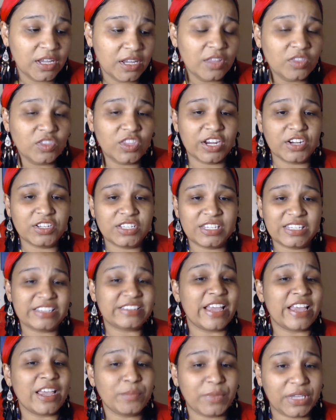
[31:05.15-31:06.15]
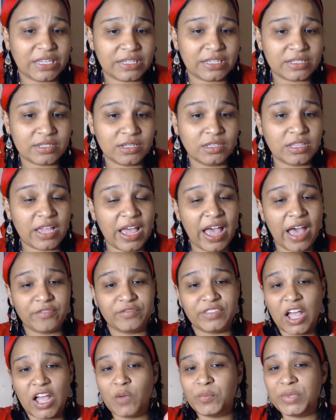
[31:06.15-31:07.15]
There's cemís that have
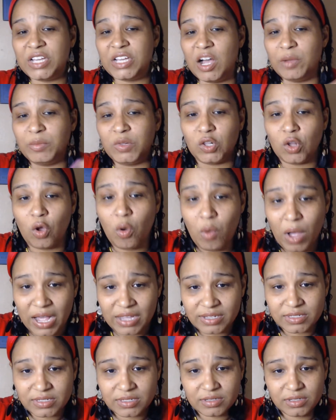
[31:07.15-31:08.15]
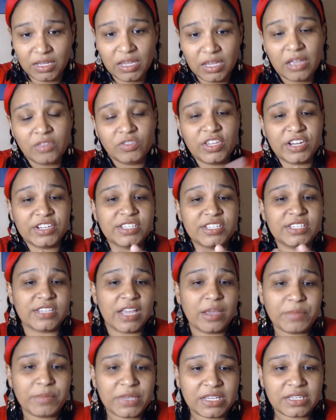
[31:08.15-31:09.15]
now become loas. There's
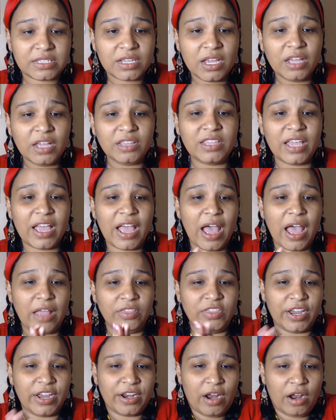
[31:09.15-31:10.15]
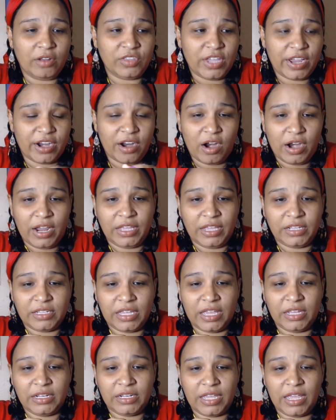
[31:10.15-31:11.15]
cemís that that are that are in
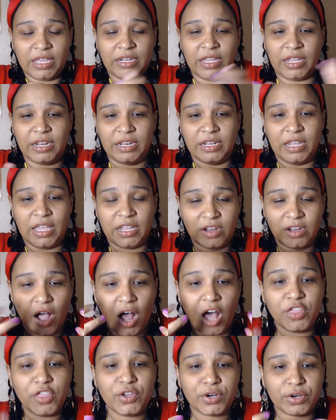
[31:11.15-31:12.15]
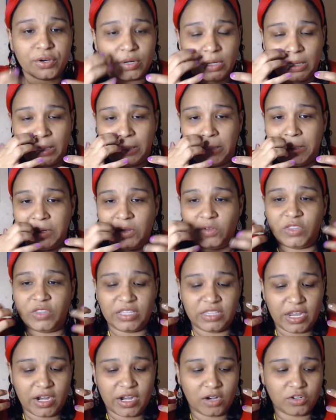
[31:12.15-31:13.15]
in, in, in other, you know, that,
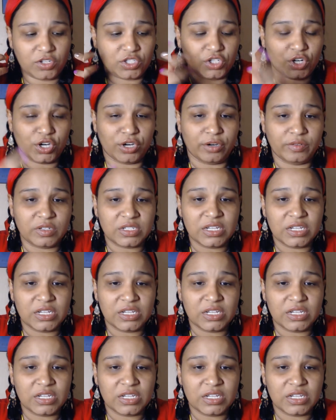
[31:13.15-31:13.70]
that are served